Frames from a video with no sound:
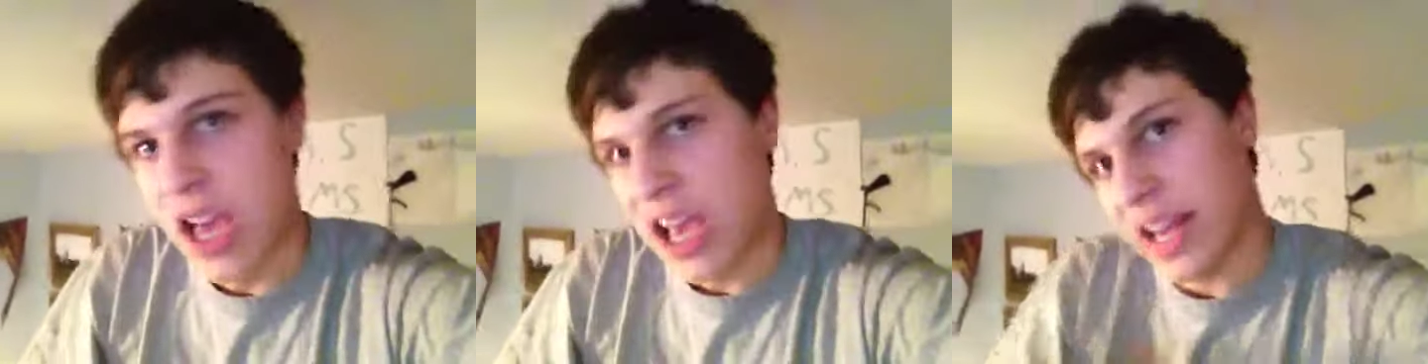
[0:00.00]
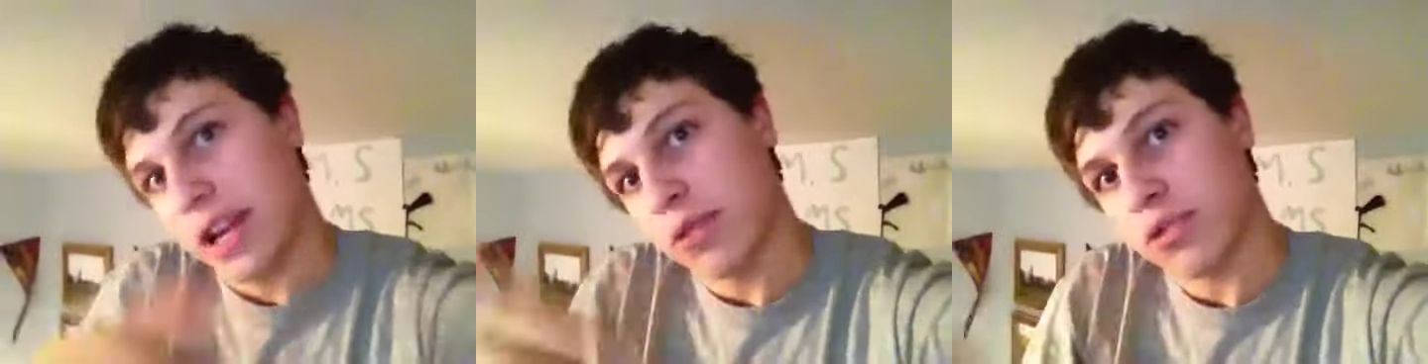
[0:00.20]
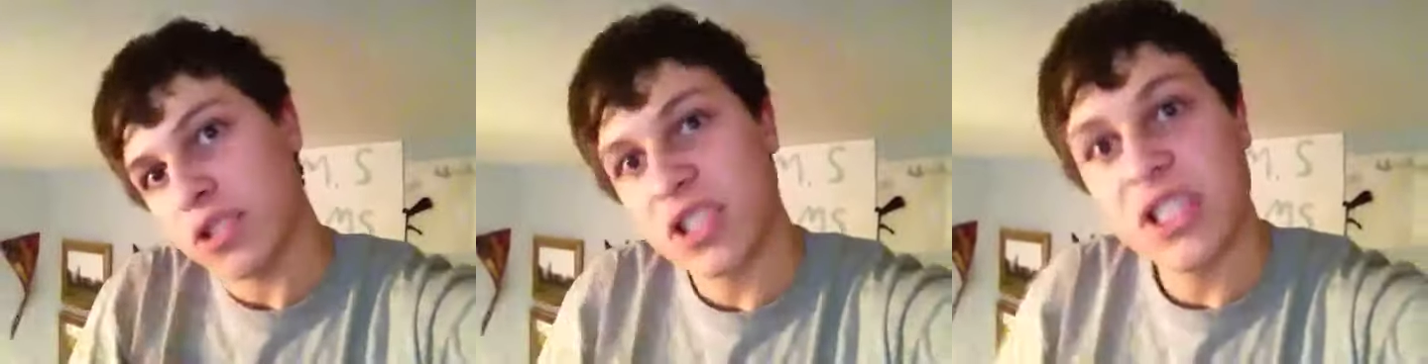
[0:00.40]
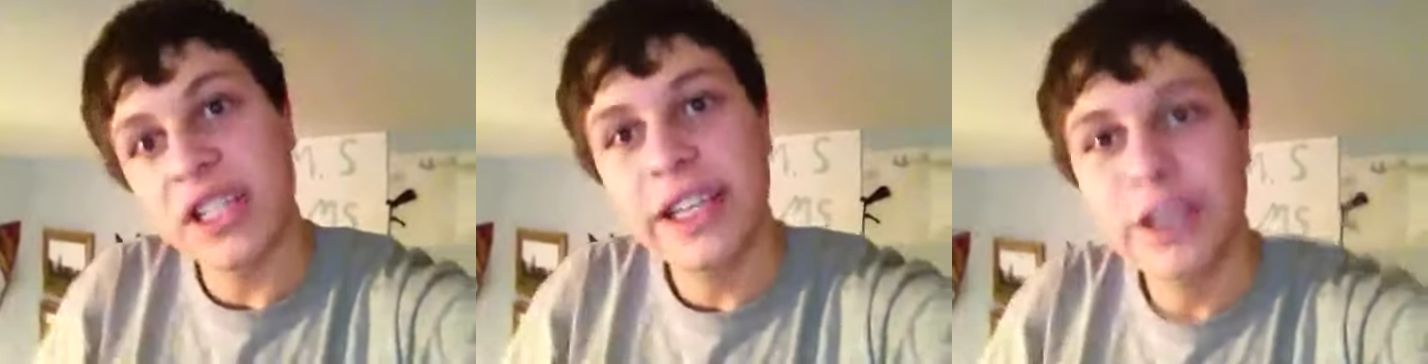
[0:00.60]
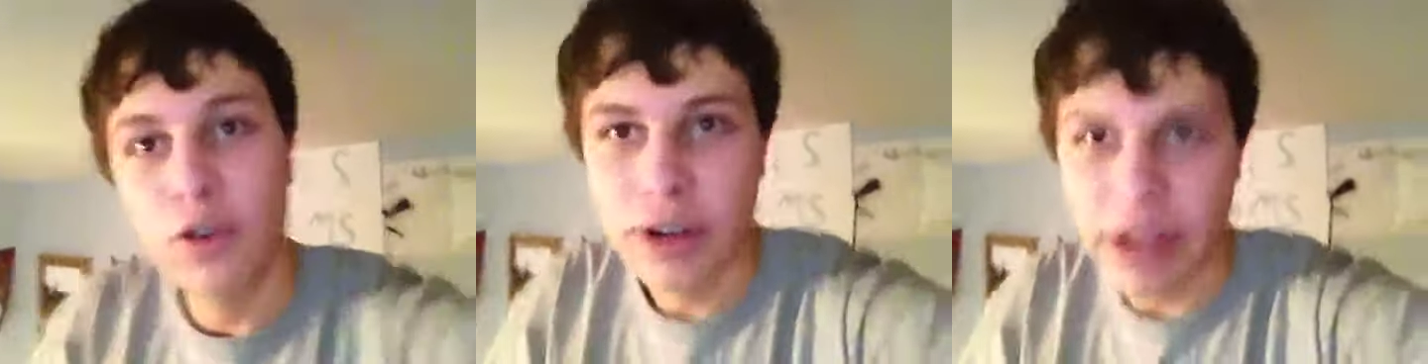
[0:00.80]
and I will see
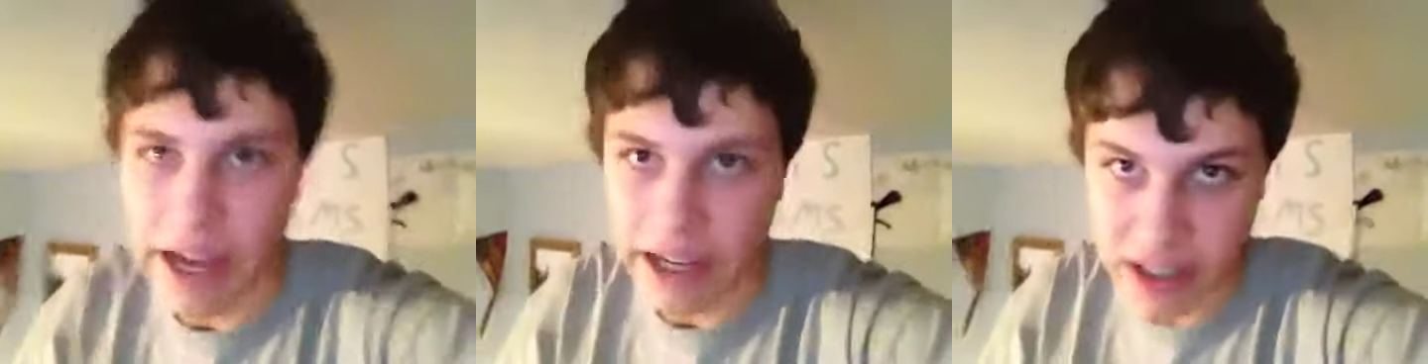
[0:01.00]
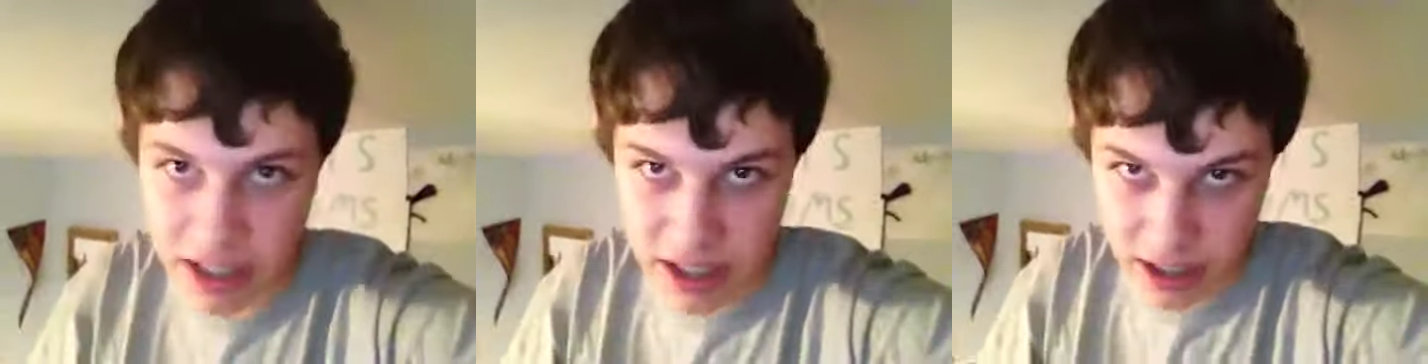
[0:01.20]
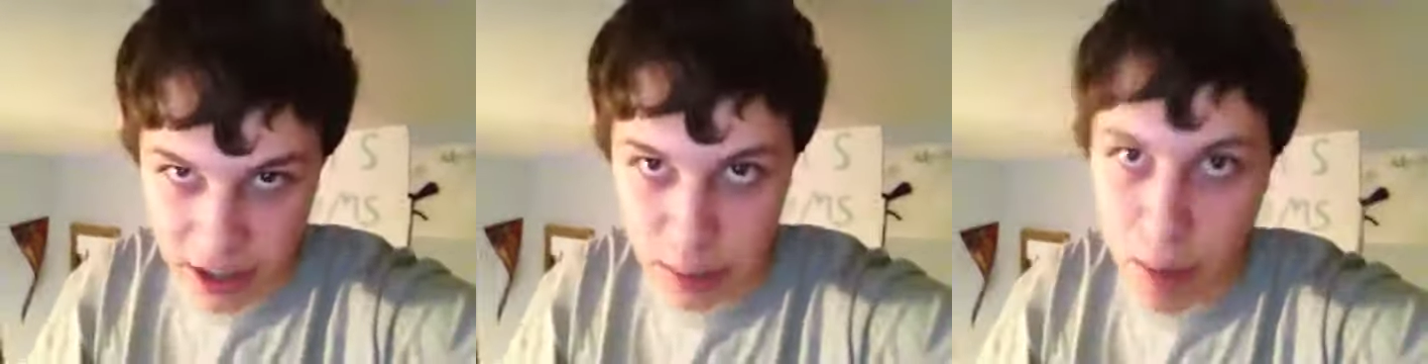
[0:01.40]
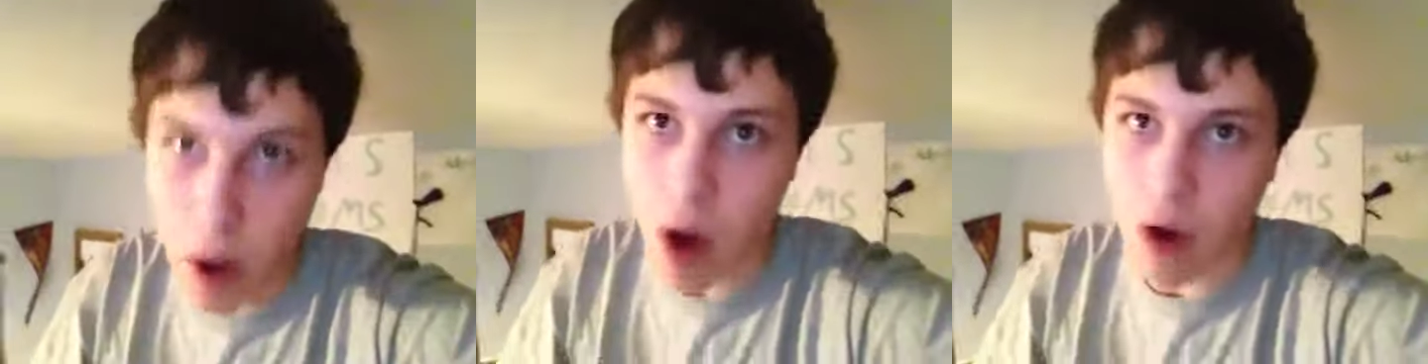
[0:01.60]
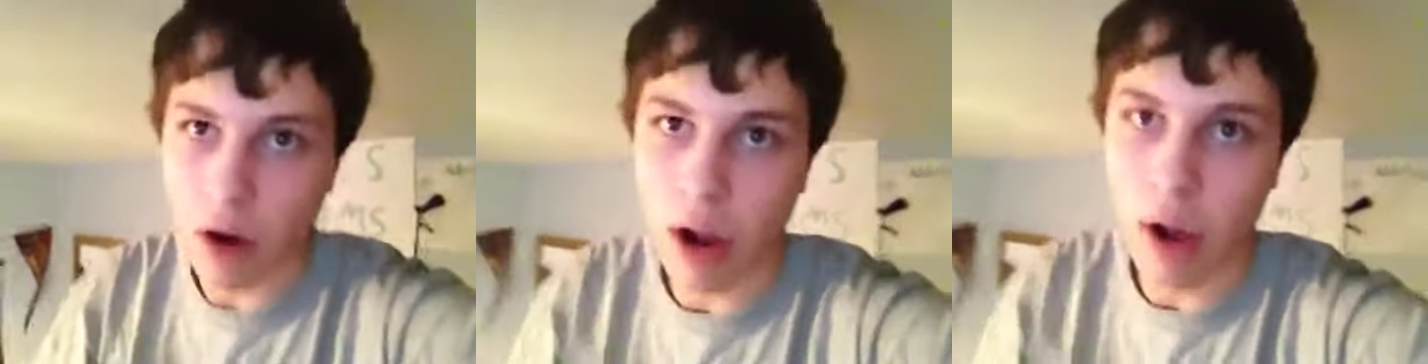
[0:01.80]
you guys
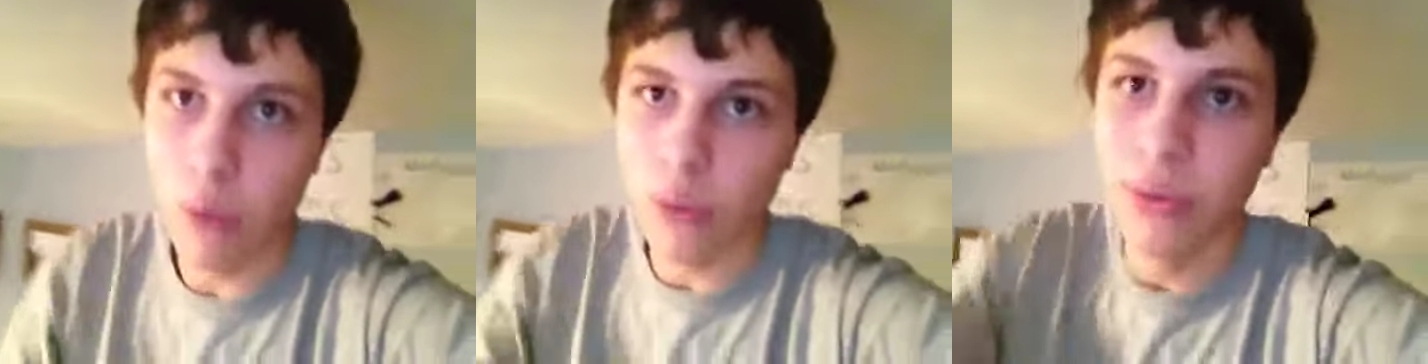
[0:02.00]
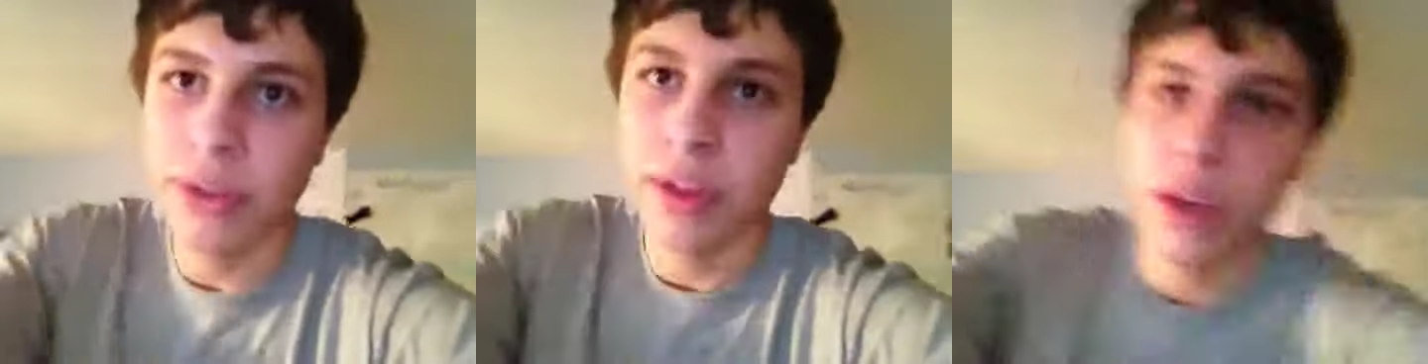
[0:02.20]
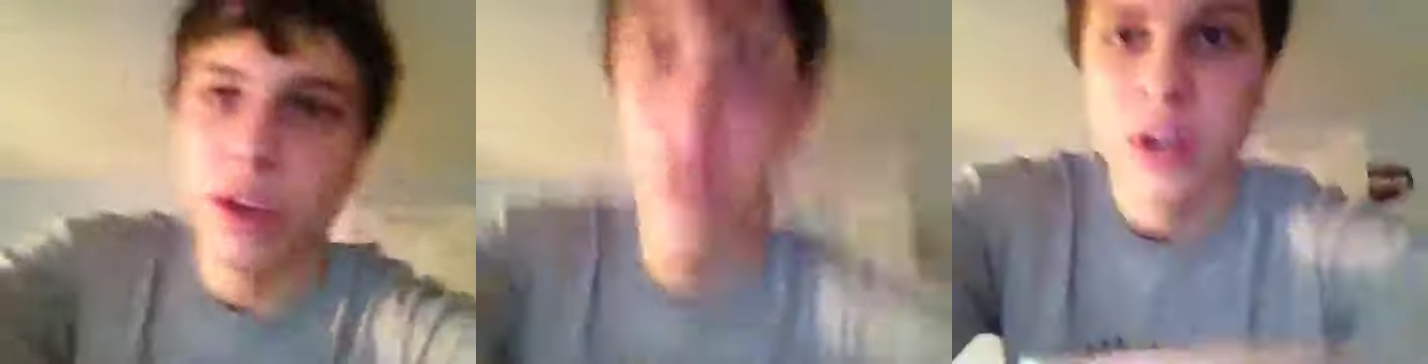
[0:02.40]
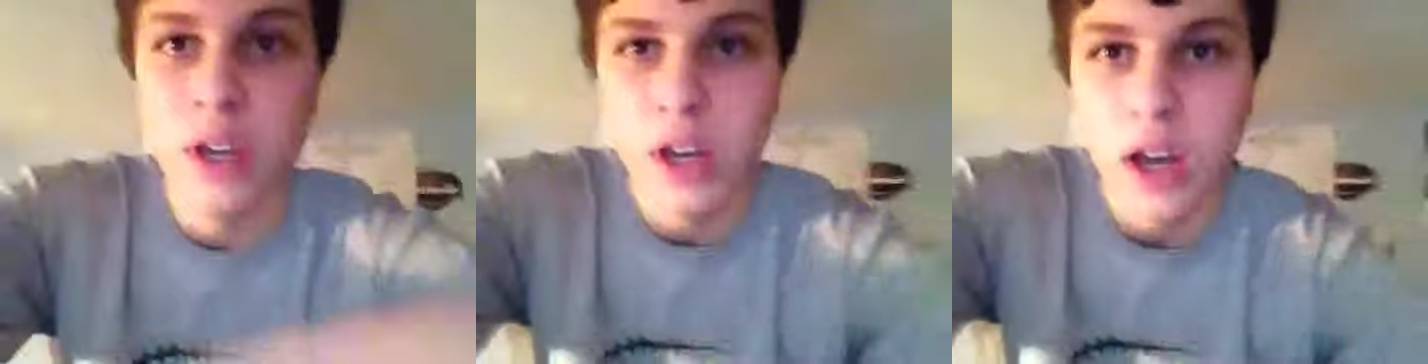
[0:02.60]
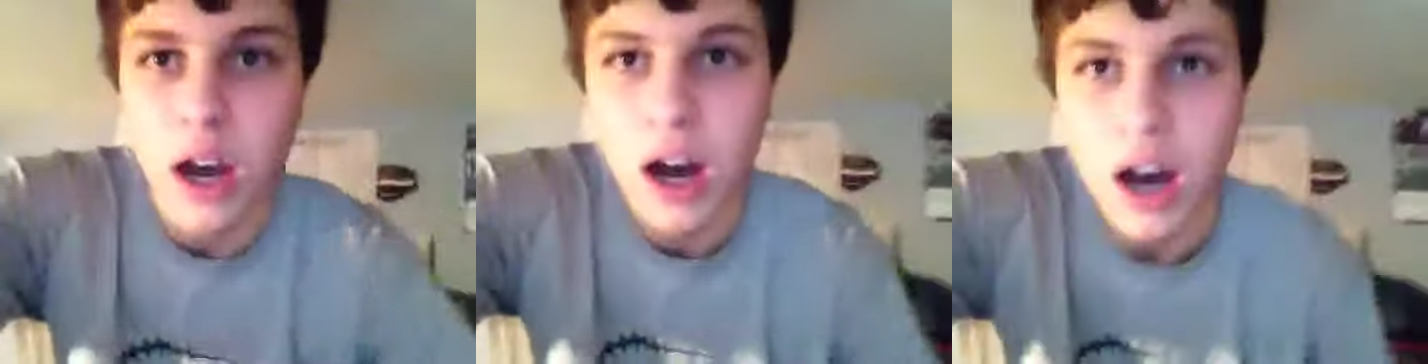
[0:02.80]
tomorrow.
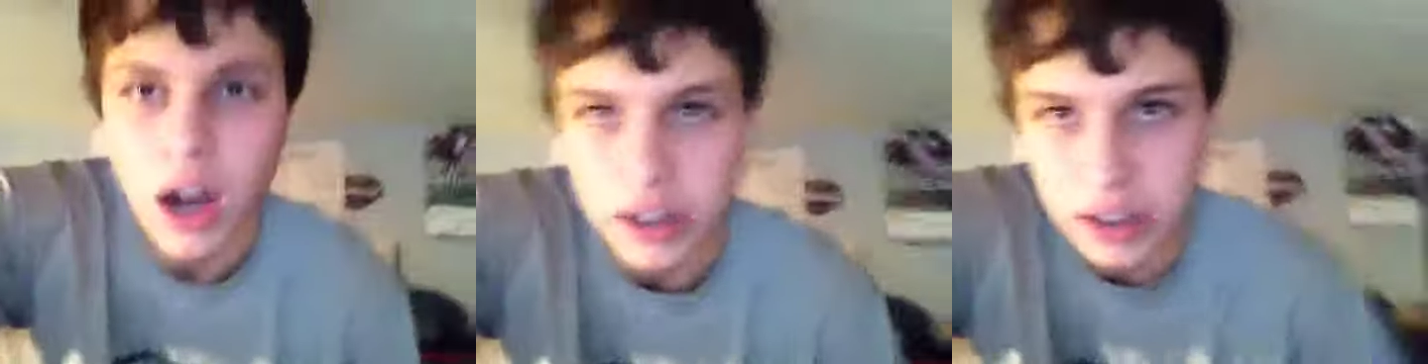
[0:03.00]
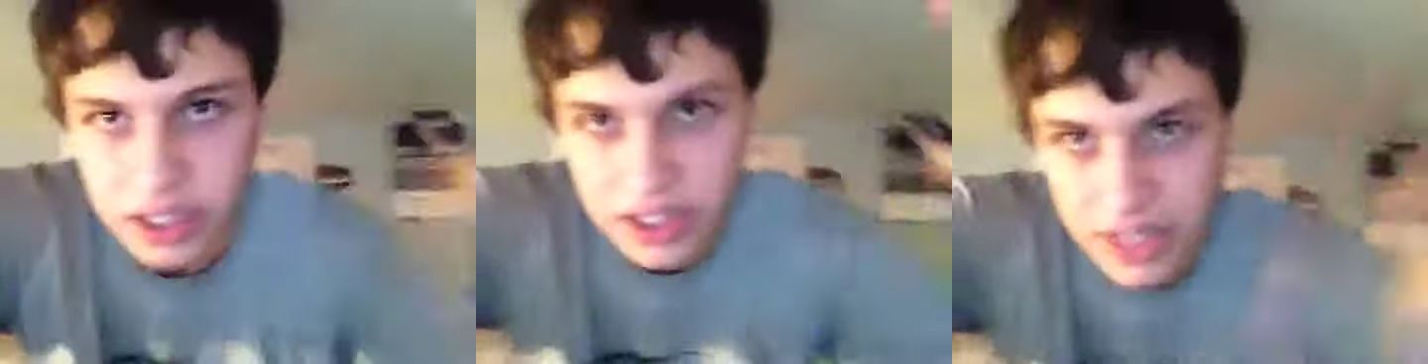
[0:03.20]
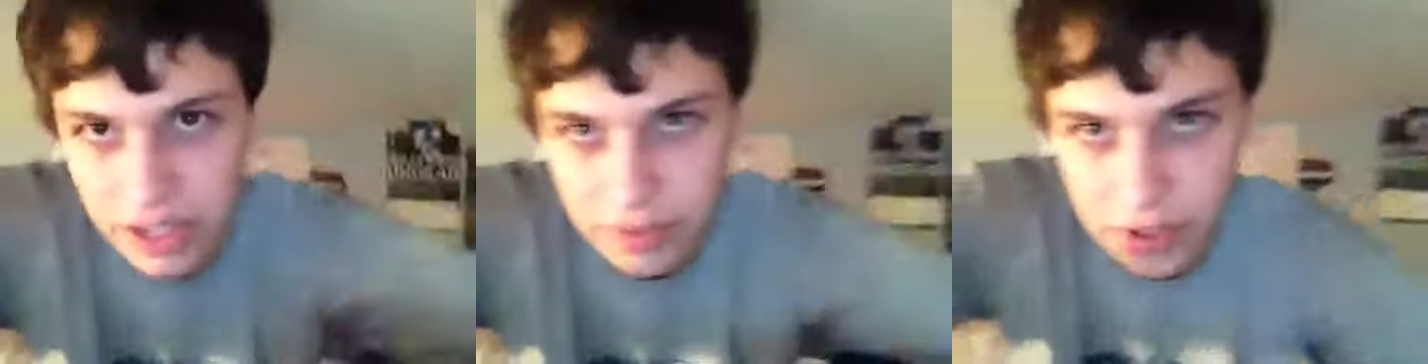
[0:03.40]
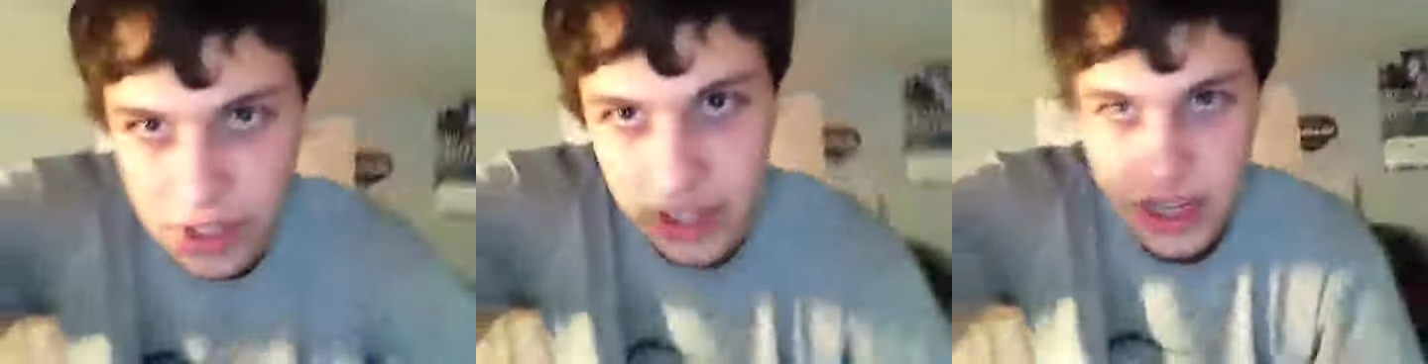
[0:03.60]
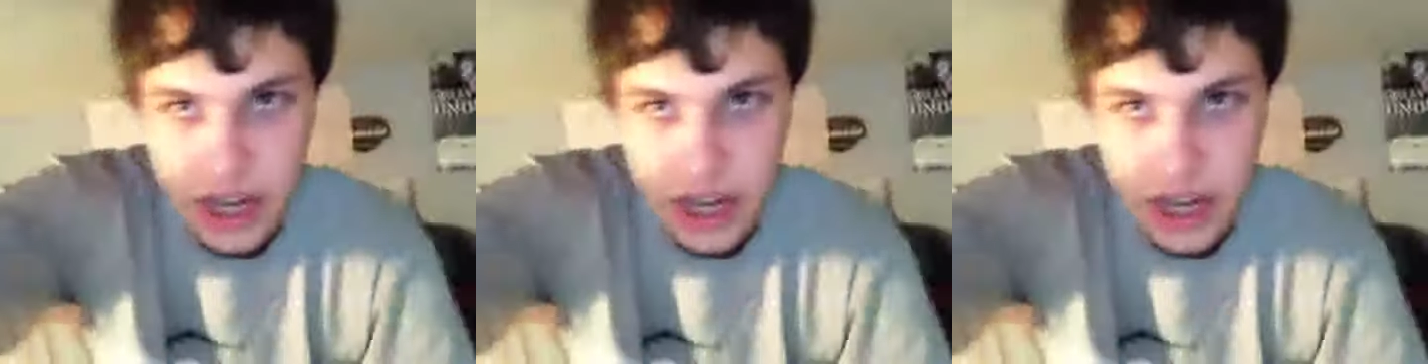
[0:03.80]
Uh, links to everything